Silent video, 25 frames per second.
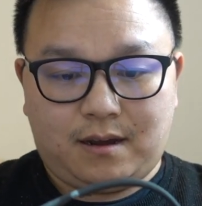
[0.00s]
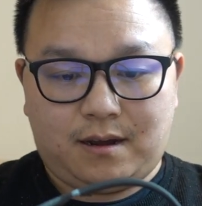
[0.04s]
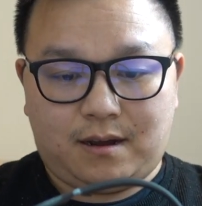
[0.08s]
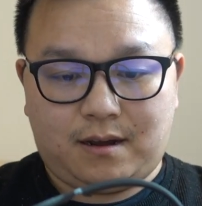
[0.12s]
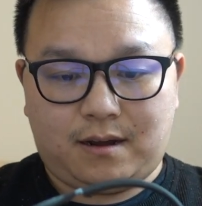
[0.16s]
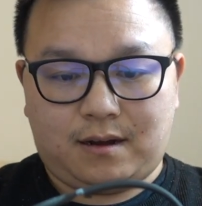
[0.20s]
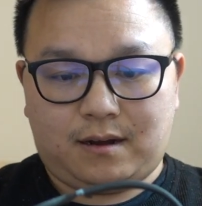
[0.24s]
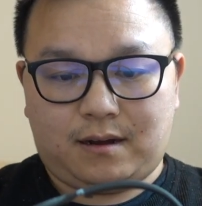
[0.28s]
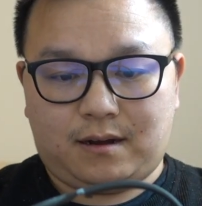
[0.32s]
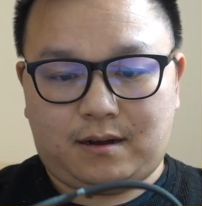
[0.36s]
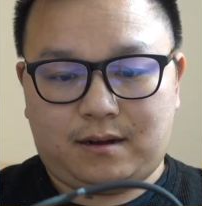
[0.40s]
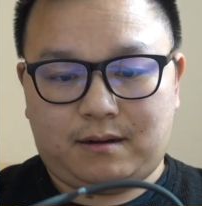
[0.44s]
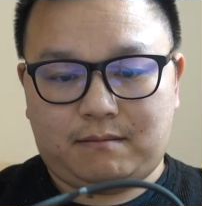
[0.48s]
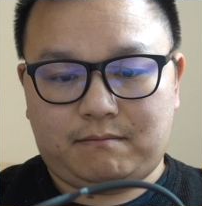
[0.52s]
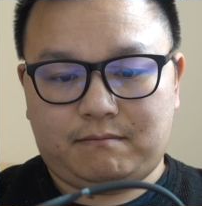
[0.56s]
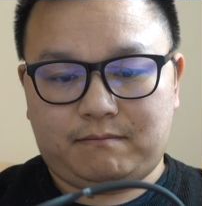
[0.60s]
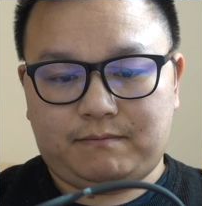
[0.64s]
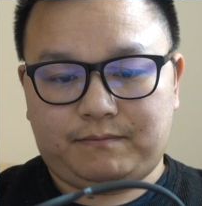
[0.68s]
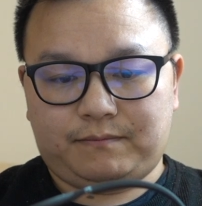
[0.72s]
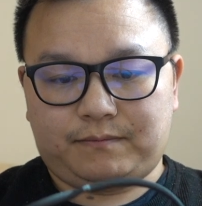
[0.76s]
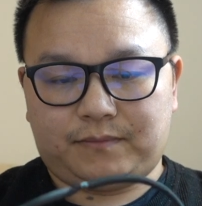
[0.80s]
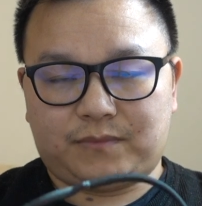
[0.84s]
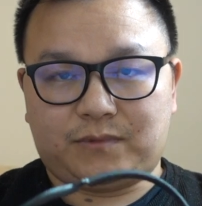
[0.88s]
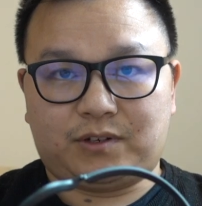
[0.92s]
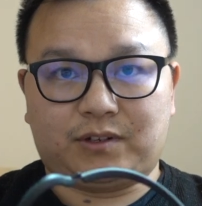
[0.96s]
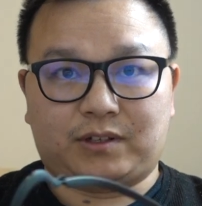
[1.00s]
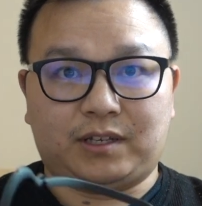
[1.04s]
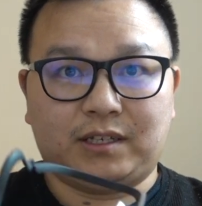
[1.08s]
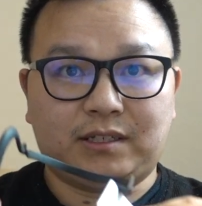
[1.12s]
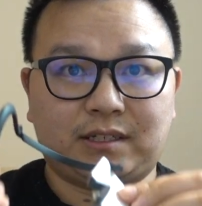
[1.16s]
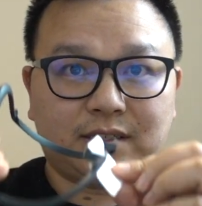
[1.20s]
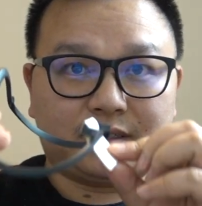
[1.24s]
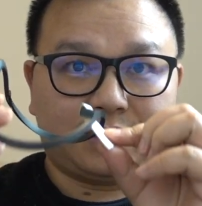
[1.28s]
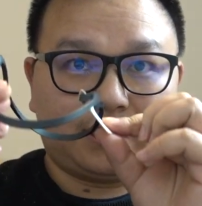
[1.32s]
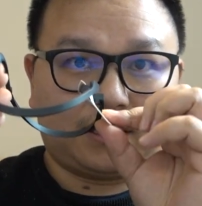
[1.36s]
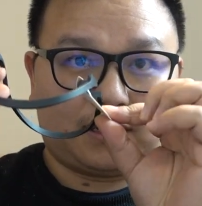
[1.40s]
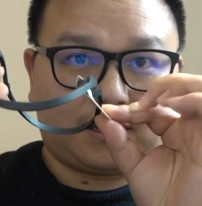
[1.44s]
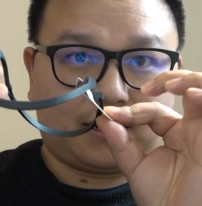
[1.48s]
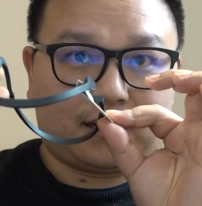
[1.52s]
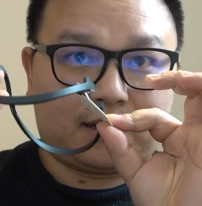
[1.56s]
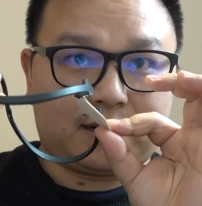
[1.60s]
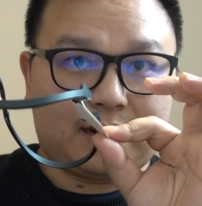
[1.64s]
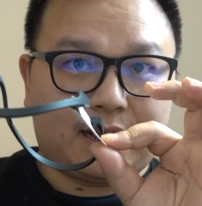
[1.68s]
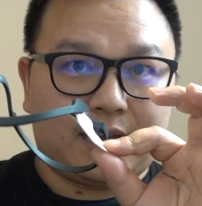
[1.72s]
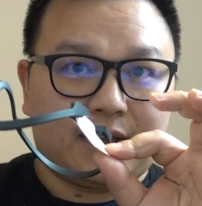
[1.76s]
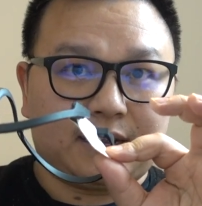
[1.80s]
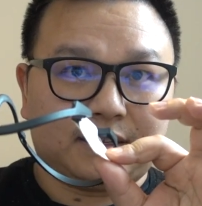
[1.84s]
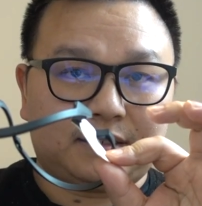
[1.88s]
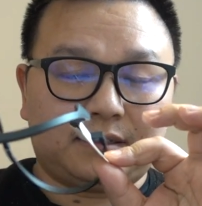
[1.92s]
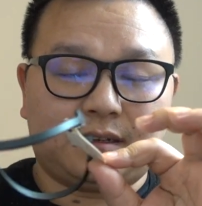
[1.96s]
So this is the
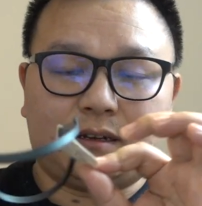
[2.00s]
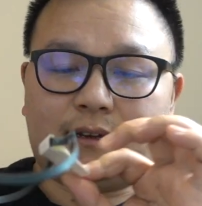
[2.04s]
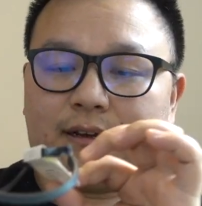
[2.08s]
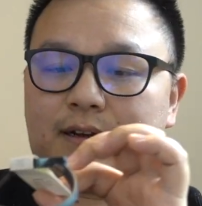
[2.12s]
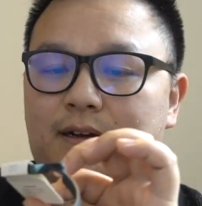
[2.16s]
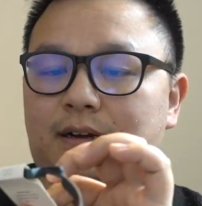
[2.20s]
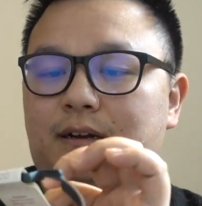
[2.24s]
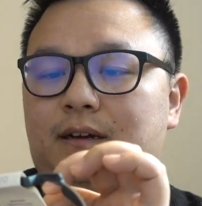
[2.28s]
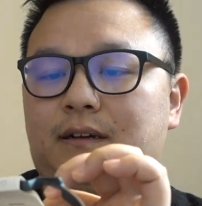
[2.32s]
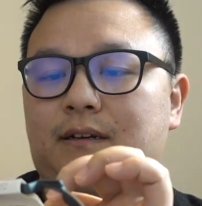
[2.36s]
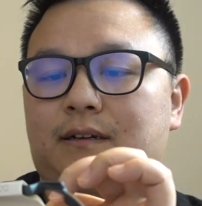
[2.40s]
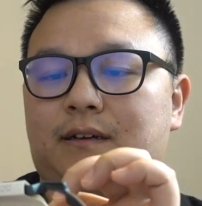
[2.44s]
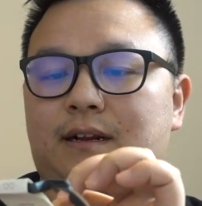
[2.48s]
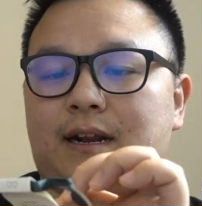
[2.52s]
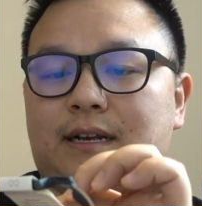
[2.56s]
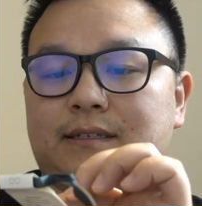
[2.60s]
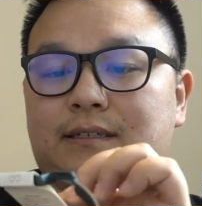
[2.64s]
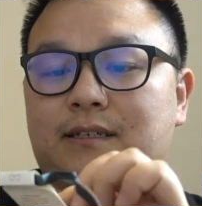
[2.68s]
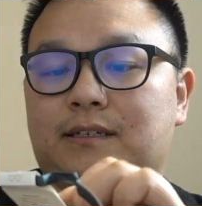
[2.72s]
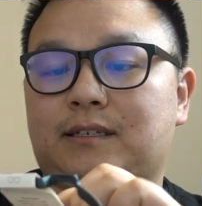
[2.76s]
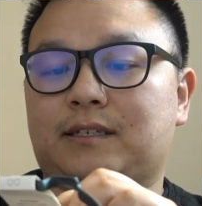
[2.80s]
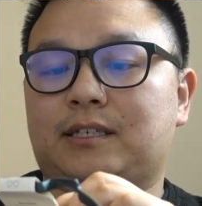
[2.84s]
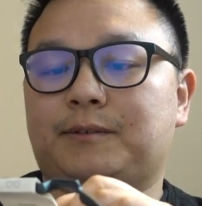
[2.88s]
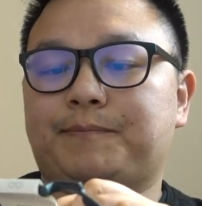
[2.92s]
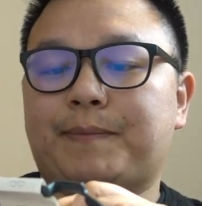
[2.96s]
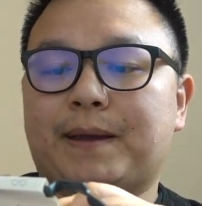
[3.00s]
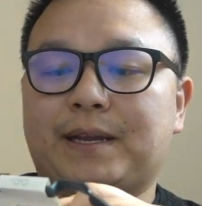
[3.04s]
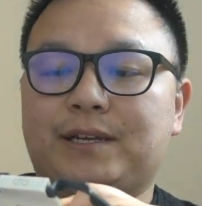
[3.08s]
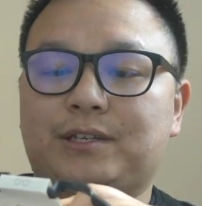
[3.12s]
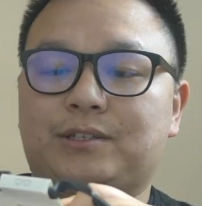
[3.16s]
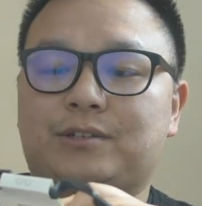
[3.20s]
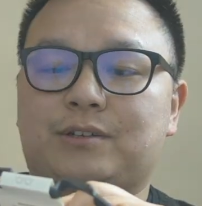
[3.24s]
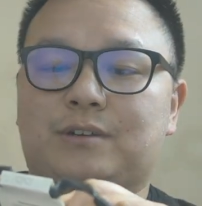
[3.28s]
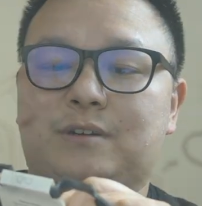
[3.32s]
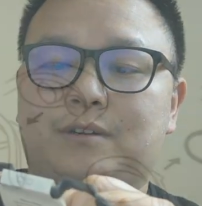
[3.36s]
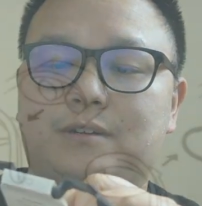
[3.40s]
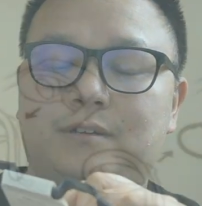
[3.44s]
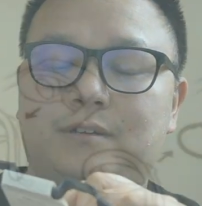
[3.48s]
glasses spacer.